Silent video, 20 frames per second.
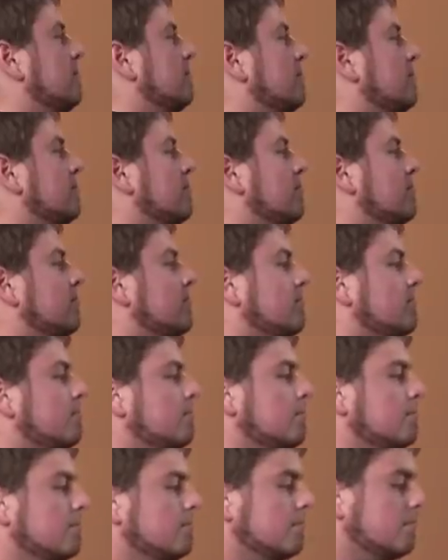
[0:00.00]

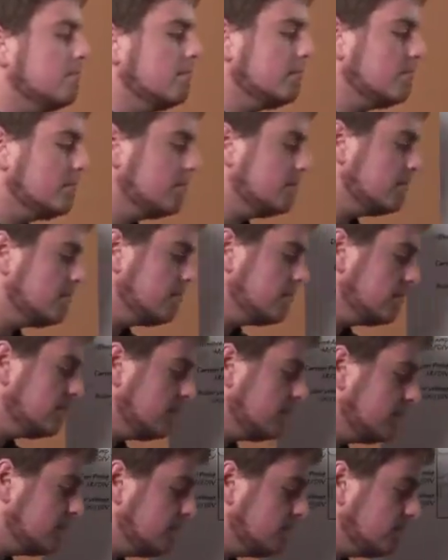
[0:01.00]

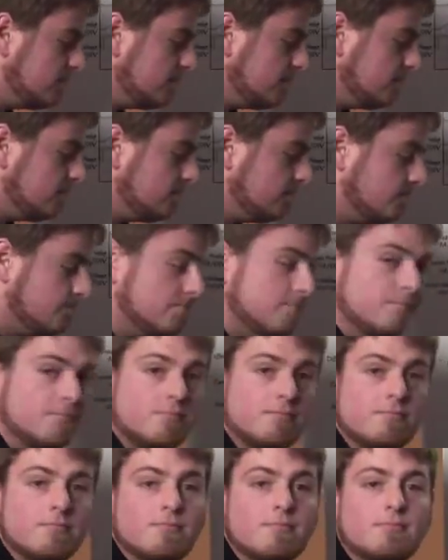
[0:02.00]

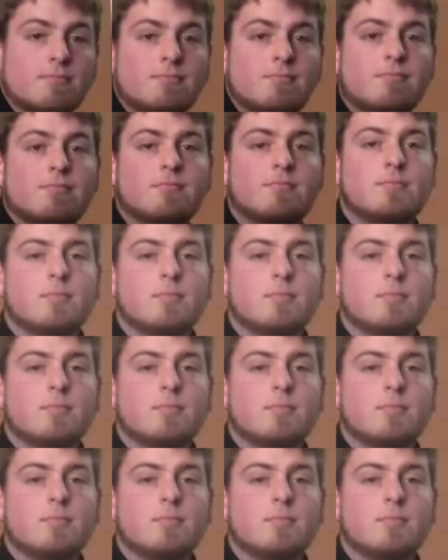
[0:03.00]
Nobody speaks.